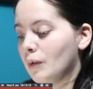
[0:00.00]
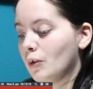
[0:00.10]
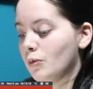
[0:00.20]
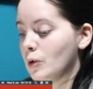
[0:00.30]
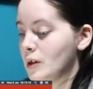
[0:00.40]

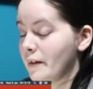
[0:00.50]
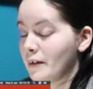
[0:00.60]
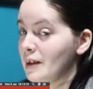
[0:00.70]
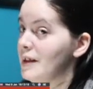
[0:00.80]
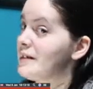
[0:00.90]
of which
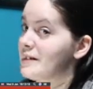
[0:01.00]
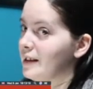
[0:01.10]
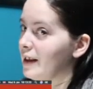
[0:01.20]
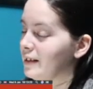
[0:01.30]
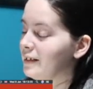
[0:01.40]
there is
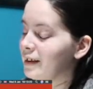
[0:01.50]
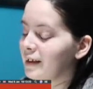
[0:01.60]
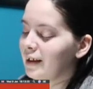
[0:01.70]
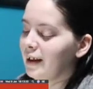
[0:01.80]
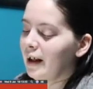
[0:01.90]
none,
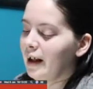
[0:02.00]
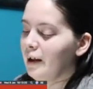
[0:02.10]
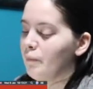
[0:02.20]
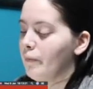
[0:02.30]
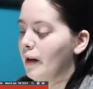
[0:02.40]

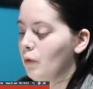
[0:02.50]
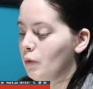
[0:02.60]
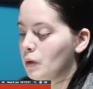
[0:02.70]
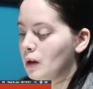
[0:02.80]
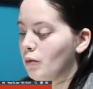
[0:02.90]
that
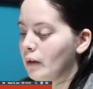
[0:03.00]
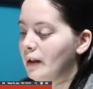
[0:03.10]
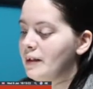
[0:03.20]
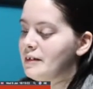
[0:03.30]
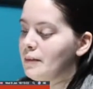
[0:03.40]
would be
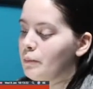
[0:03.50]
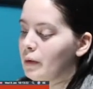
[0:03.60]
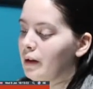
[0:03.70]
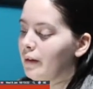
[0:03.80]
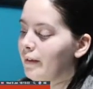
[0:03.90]
great,
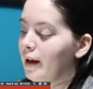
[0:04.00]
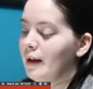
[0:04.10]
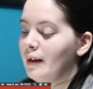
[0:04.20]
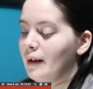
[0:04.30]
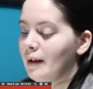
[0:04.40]
but
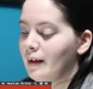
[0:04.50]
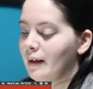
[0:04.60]
then